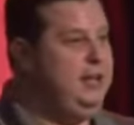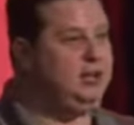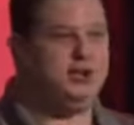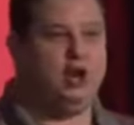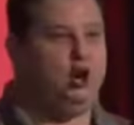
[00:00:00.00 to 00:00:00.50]

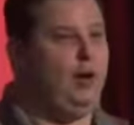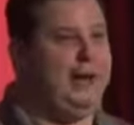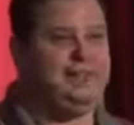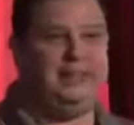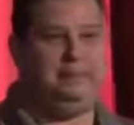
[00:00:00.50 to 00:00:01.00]
just
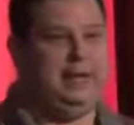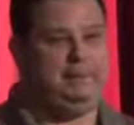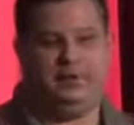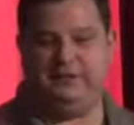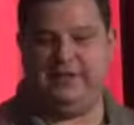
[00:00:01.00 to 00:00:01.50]
collecting
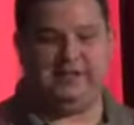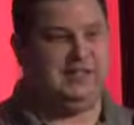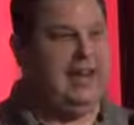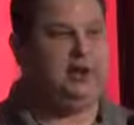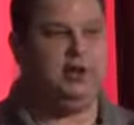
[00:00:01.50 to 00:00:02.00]
people's
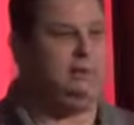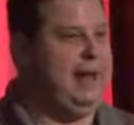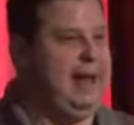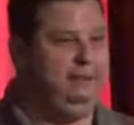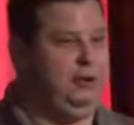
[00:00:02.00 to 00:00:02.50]
visitation
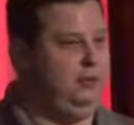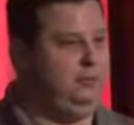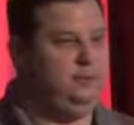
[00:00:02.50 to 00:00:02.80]
behavior,